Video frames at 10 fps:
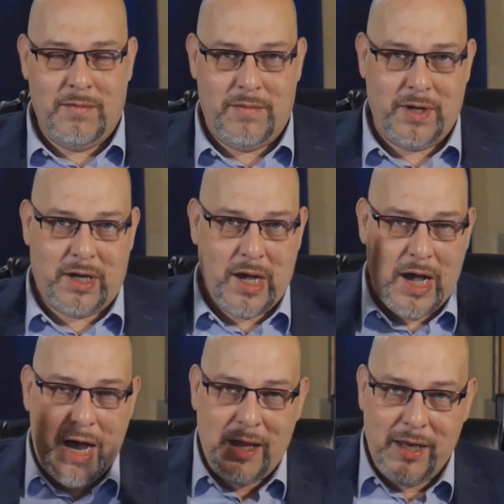the
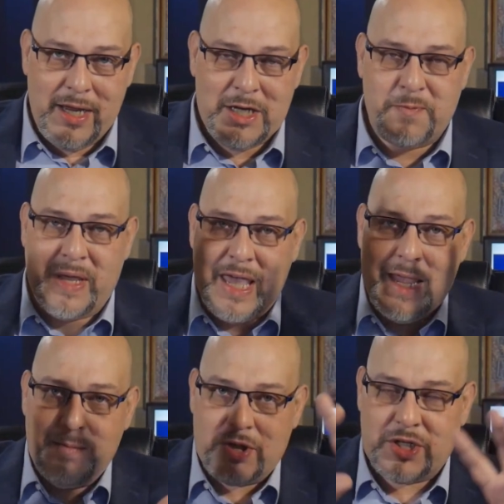colonies
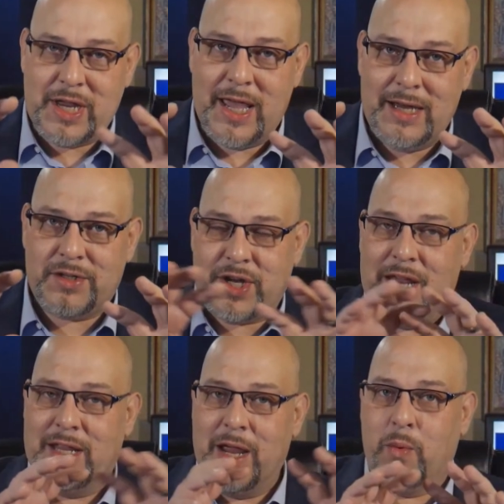became states
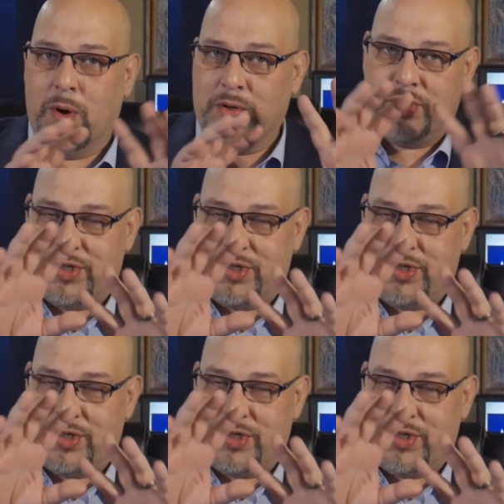and they were